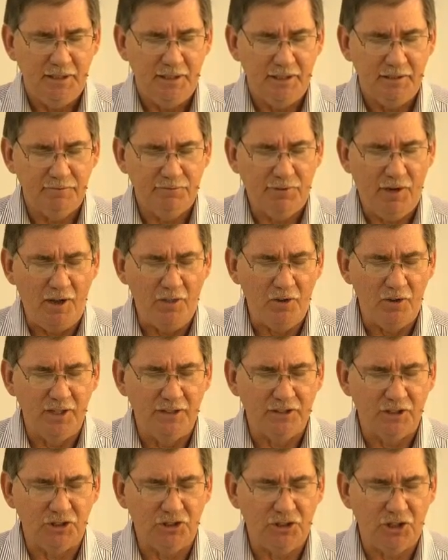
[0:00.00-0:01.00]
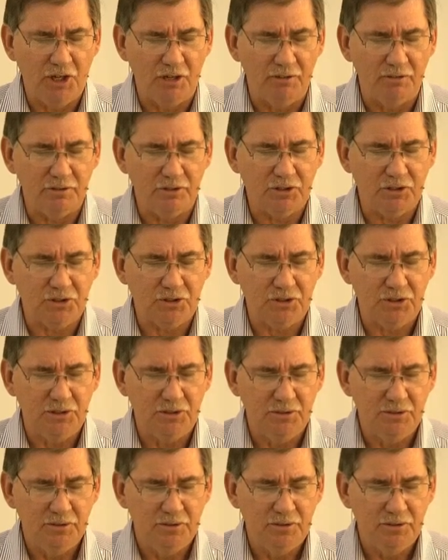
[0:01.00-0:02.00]
And Father, as a church,
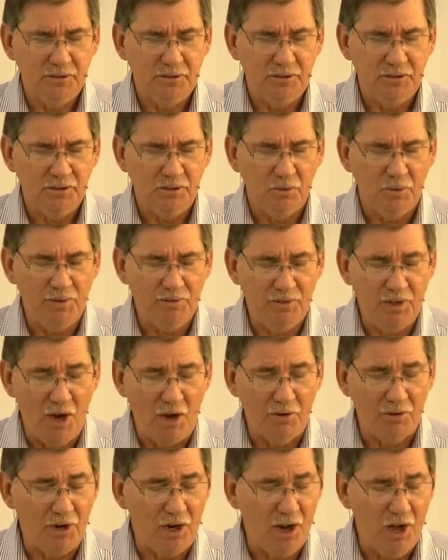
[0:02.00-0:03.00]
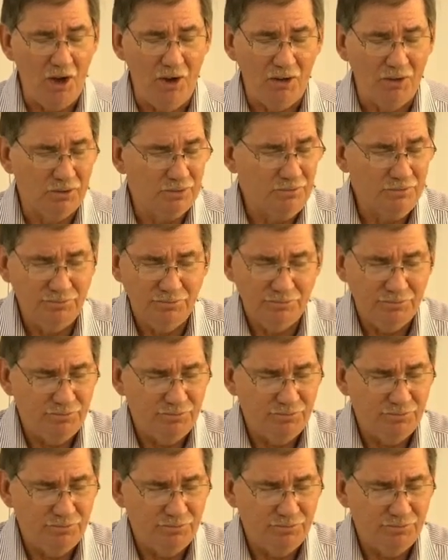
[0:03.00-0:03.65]
we've gone along